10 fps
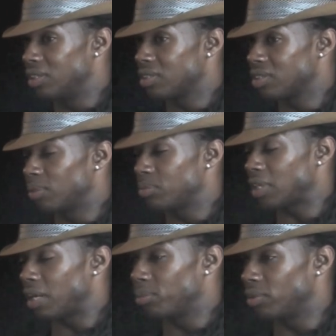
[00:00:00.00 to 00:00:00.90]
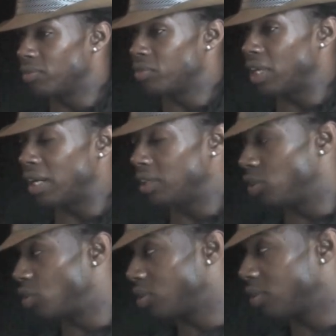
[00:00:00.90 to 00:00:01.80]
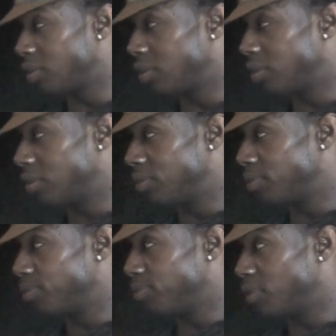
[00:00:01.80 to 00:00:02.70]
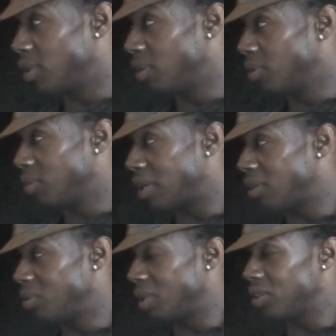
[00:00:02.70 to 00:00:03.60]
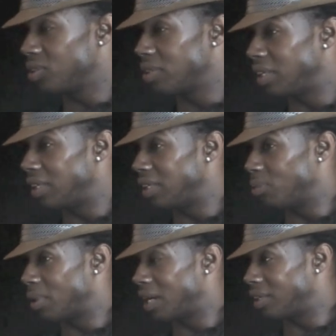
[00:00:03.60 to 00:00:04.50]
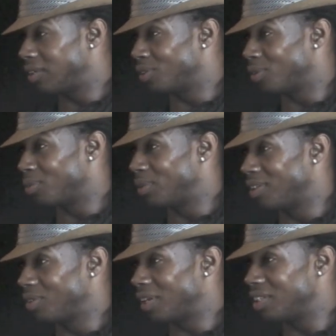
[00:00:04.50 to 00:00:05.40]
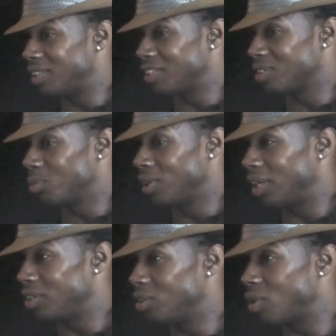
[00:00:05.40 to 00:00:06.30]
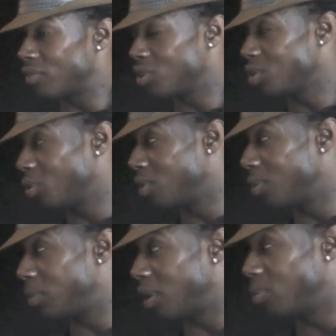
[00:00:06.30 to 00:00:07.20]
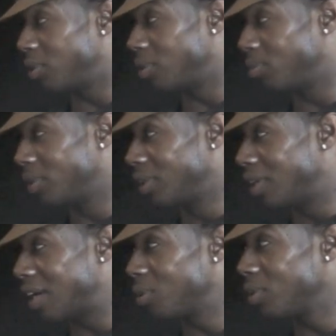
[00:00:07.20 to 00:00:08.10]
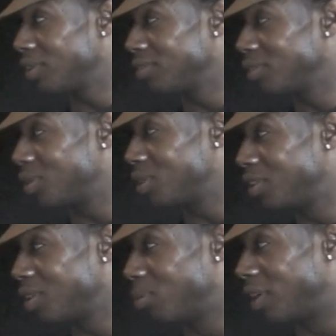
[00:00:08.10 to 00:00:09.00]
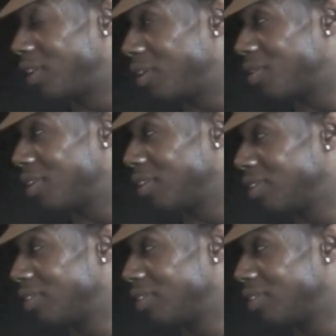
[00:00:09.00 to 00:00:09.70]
Some type of challenge, right? You know, you can't just date anybody. You know what I mean? You can't date someone and then you have to show them and help them. I don't want to, you know, teach anybody anything.